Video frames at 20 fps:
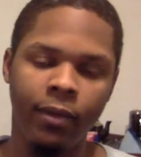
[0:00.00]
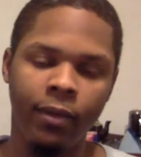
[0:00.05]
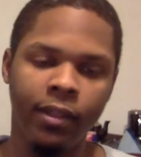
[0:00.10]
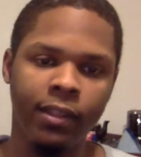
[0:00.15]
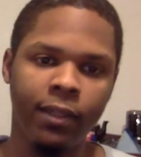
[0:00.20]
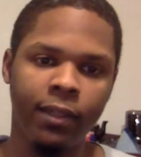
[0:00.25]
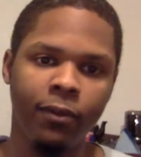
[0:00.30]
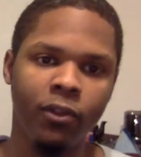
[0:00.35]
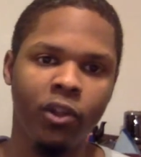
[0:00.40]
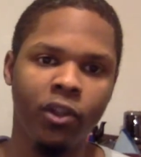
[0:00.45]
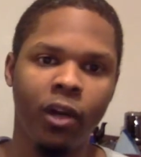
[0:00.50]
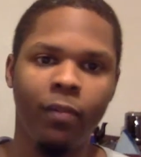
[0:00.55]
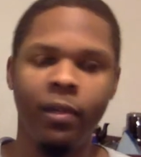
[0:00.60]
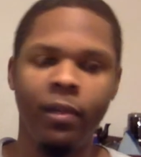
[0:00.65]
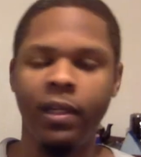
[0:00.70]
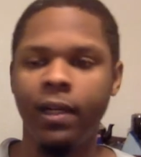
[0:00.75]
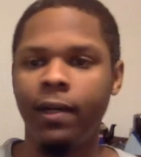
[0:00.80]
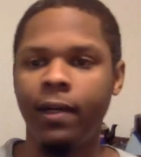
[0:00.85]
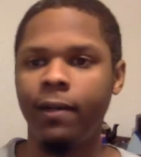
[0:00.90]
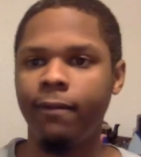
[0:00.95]
see what y'all
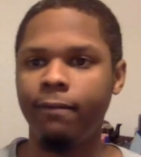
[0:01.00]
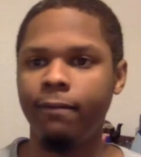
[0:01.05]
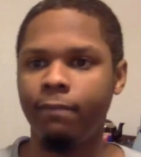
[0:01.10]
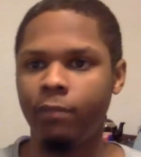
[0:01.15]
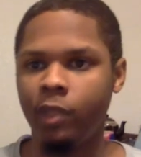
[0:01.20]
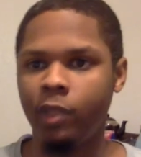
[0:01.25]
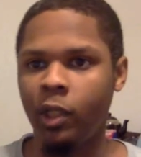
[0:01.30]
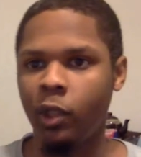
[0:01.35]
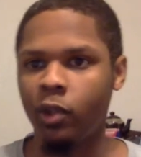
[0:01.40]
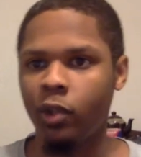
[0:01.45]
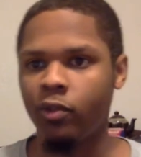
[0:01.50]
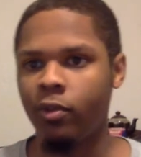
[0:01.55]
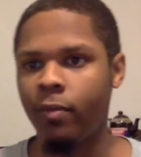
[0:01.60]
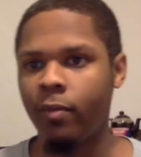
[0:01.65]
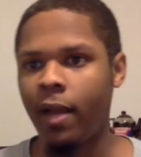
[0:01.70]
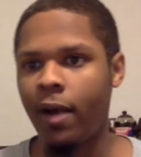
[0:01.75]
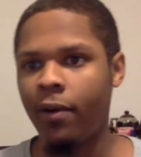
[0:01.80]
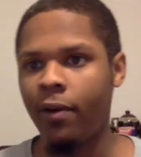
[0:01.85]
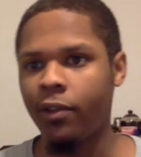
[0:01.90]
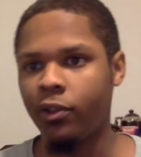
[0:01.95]
become years from
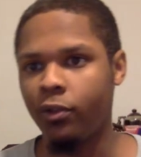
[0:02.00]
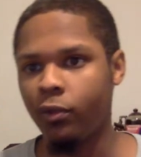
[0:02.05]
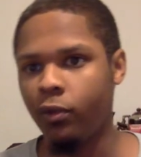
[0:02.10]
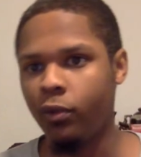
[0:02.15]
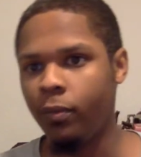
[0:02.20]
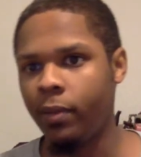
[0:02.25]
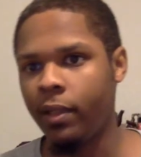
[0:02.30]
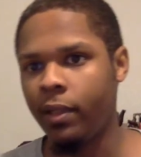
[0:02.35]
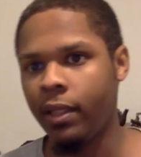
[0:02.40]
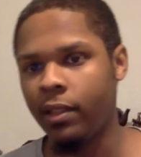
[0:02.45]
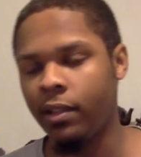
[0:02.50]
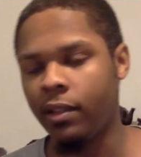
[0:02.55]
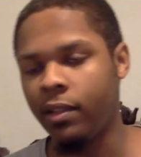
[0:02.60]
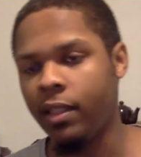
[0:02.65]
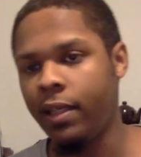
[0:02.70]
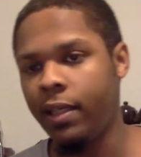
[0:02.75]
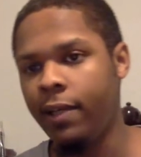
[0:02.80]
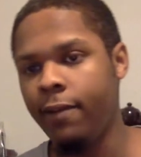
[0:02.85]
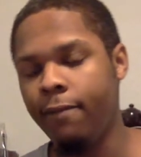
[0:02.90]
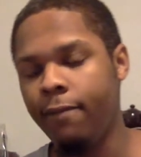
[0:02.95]
now as a group and as a
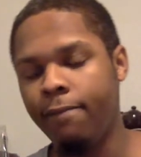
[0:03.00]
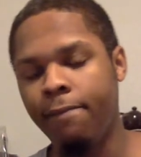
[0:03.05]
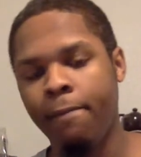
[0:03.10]
team.